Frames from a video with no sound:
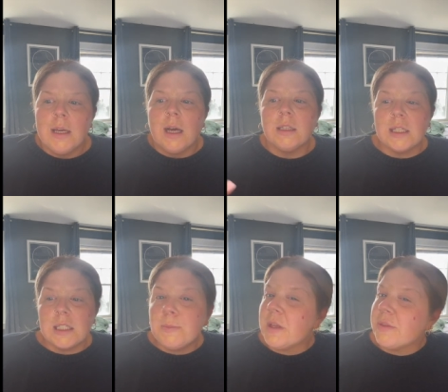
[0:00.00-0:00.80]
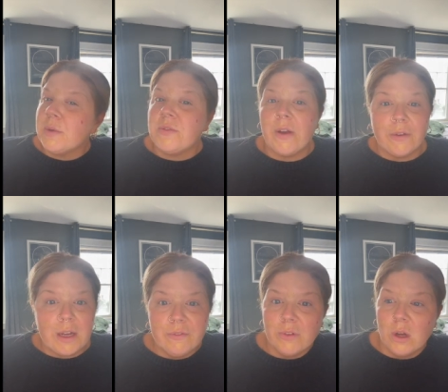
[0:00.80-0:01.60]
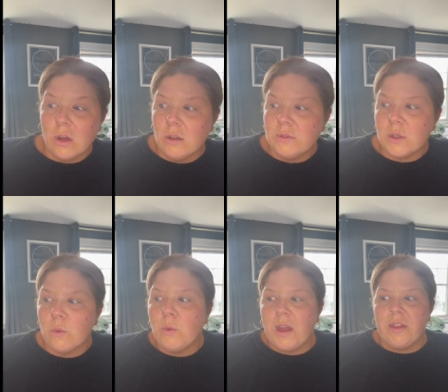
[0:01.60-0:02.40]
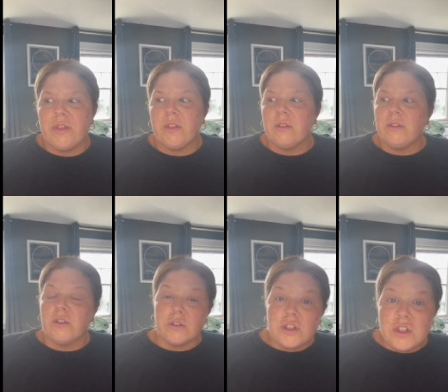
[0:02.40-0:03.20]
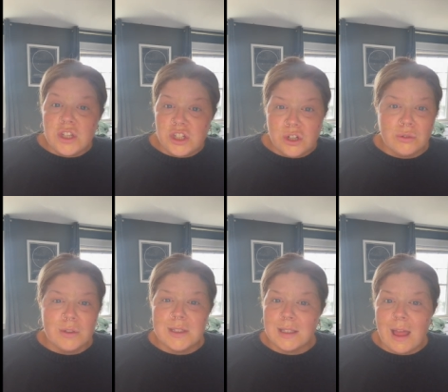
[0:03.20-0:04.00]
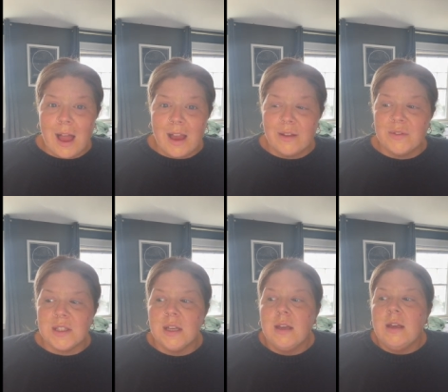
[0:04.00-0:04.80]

Elizabeth was very involved with their the children's lives